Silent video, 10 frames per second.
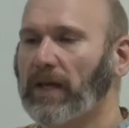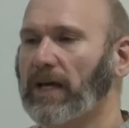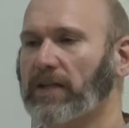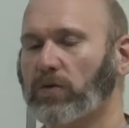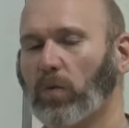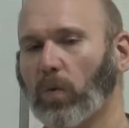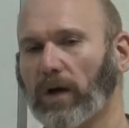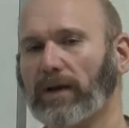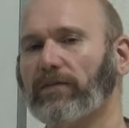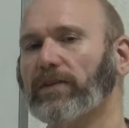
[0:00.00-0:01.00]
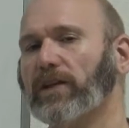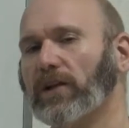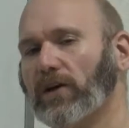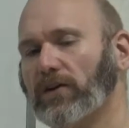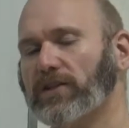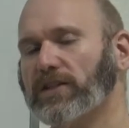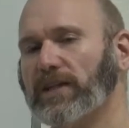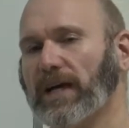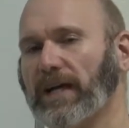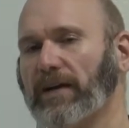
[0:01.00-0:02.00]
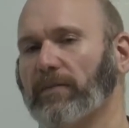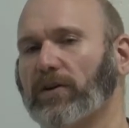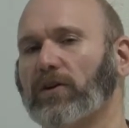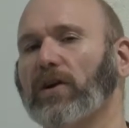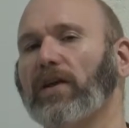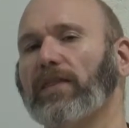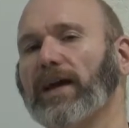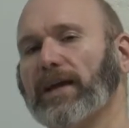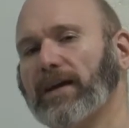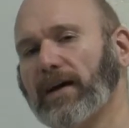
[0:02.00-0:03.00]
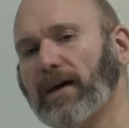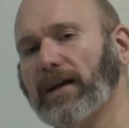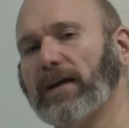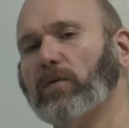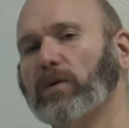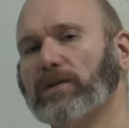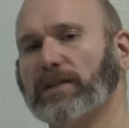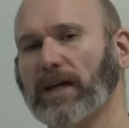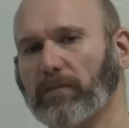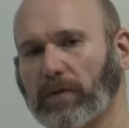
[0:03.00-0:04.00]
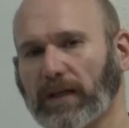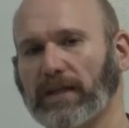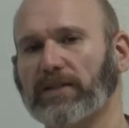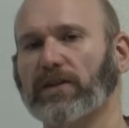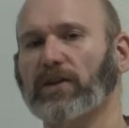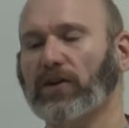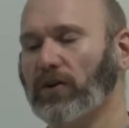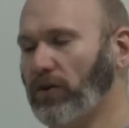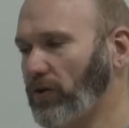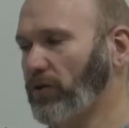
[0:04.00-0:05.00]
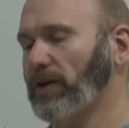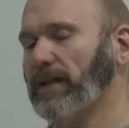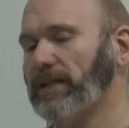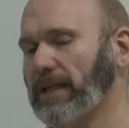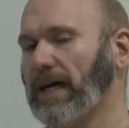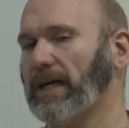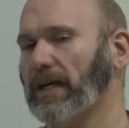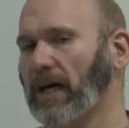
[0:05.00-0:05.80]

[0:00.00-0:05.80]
It's whatever the largest diameter that cutting will take place during that